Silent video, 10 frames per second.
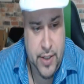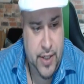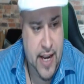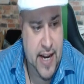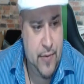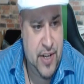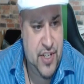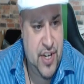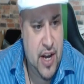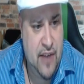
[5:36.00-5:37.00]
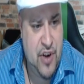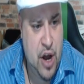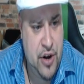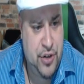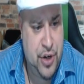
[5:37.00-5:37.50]
Anyways,
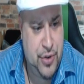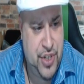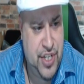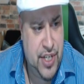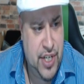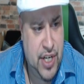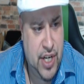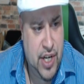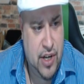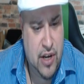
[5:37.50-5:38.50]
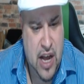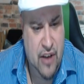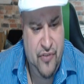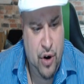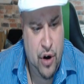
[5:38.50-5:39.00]
avocado toast. How
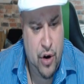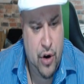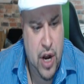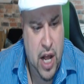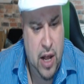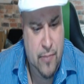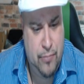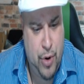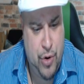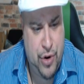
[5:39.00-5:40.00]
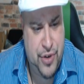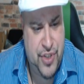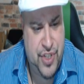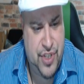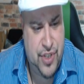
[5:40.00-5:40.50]
far are
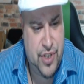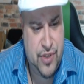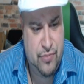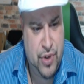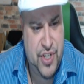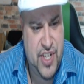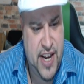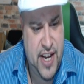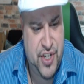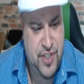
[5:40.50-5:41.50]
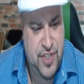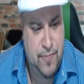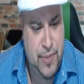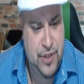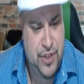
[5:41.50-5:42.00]
brokers, real estate agents,
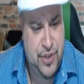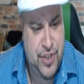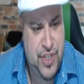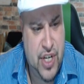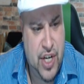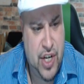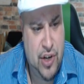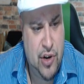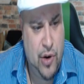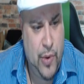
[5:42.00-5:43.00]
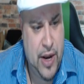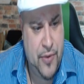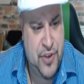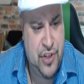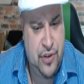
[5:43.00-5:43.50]
builders going? Oh,
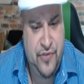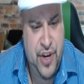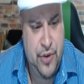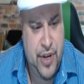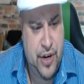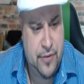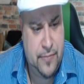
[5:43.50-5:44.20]
there's a little video here.